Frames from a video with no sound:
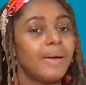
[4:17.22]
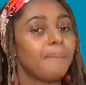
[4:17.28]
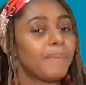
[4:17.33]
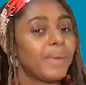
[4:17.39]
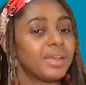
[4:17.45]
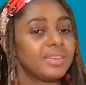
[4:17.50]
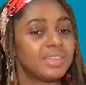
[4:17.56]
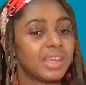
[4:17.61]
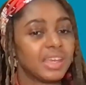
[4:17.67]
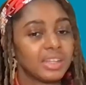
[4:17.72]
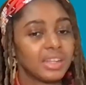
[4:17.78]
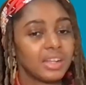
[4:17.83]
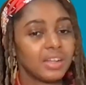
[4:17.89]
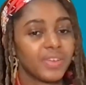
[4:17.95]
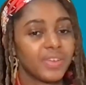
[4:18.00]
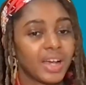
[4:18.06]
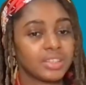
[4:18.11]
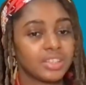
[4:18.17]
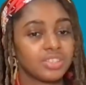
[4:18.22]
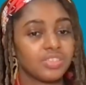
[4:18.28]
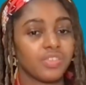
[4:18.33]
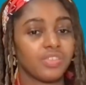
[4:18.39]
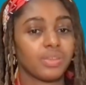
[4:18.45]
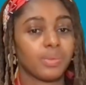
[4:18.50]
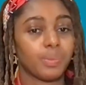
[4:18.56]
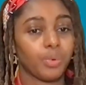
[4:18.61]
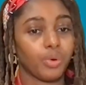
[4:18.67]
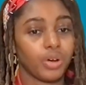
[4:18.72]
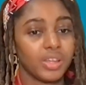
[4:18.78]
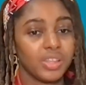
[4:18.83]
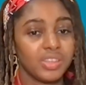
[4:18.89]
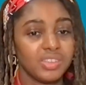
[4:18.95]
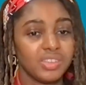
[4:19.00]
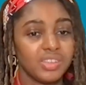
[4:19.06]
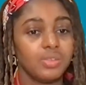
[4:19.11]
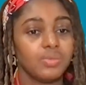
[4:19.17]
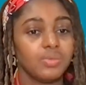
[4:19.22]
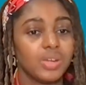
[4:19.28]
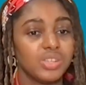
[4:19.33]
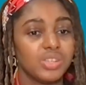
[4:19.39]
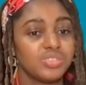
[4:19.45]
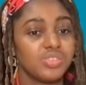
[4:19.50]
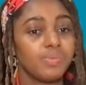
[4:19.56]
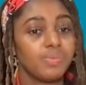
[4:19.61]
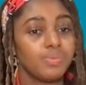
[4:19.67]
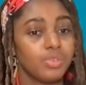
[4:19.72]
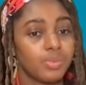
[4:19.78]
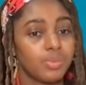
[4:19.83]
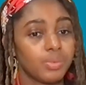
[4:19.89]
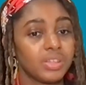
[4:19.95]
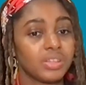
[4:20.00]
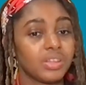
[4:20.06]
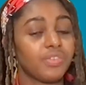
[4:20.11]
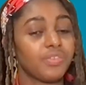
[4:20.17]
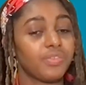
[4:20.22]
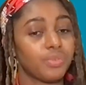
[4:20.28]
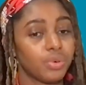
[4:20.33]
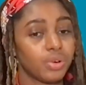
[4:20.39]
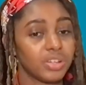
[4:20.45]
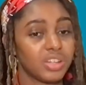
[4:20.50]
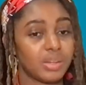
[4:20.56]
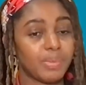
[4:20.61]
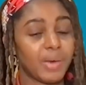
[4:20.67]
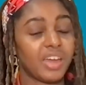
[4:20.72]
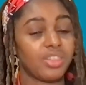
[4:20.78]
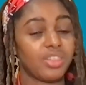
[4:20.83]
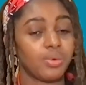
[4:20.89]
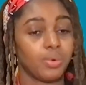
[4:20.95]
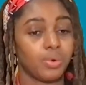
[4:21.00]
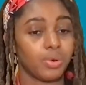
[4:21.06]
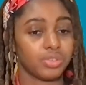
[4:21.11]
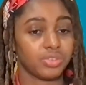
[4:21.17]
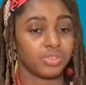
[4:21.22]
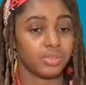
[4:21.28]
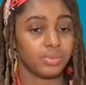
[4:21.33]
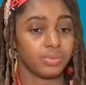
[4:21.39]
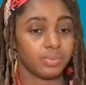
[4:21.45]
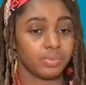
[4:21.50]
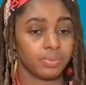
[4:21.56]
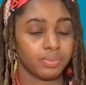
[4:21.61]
by taking advantage of the buoyancy and range of movement afforded by the water.